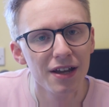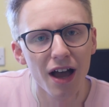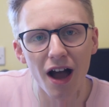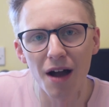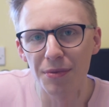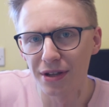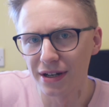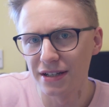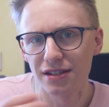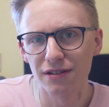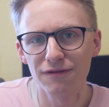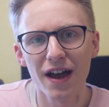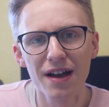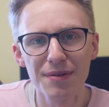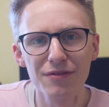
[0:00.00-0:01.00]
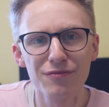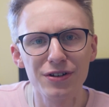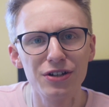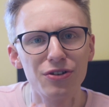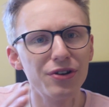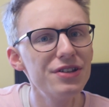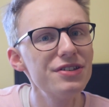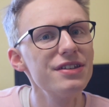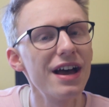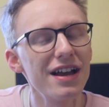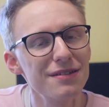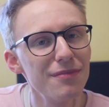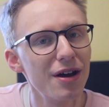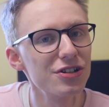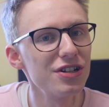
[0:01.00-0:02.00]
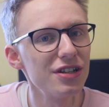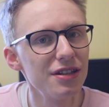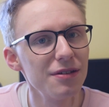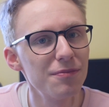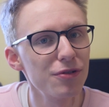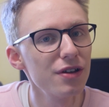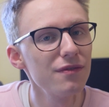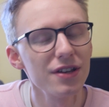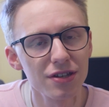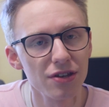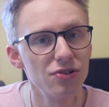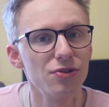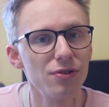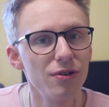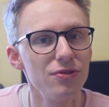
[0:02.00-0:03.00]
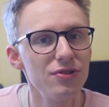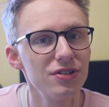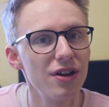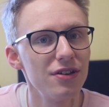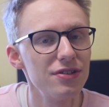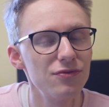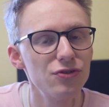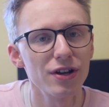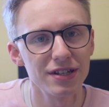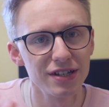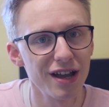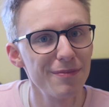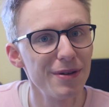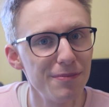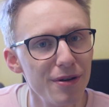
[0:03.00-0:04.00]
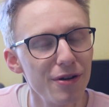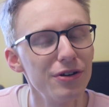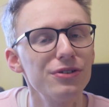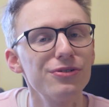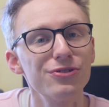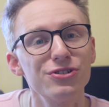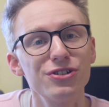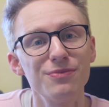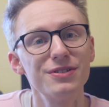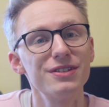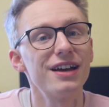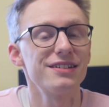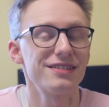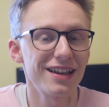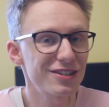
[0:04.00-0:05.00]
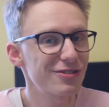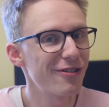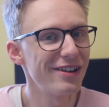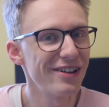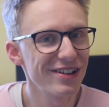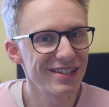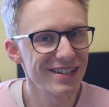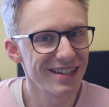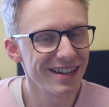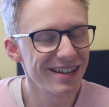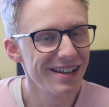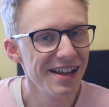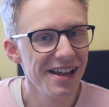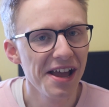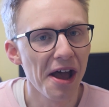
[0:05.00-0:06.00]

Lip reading: at least the fans haven't really got into that as much in the previous historicals in terms of dressing up in period costumes. That's quite nice to see.